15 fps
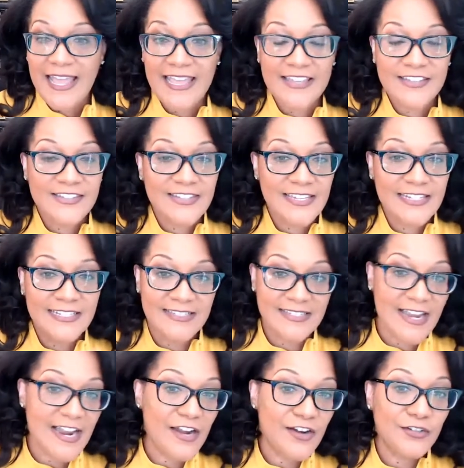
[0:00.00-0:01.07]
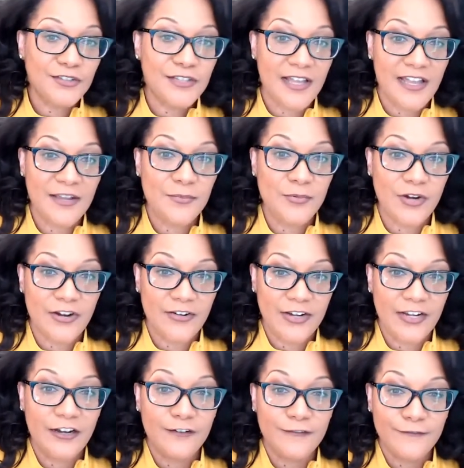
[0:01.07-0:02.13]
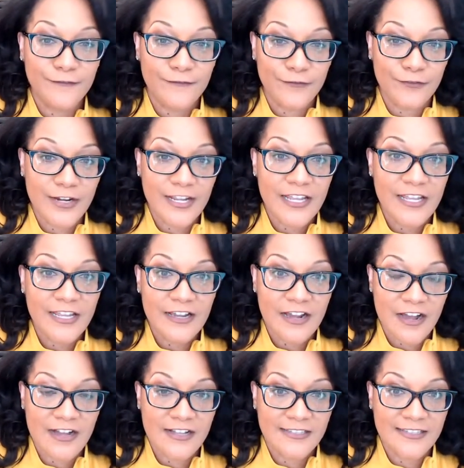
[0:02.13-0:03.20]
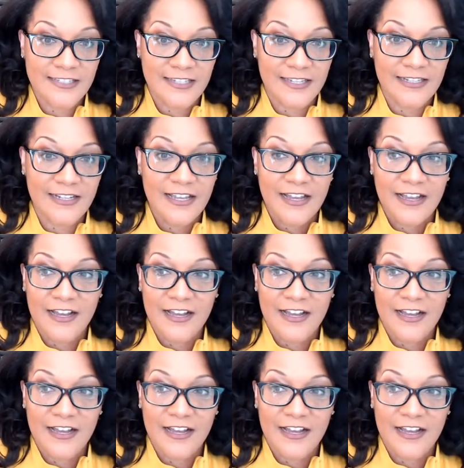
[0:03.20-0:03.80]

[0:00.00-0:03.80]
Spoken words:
is an entire library of free content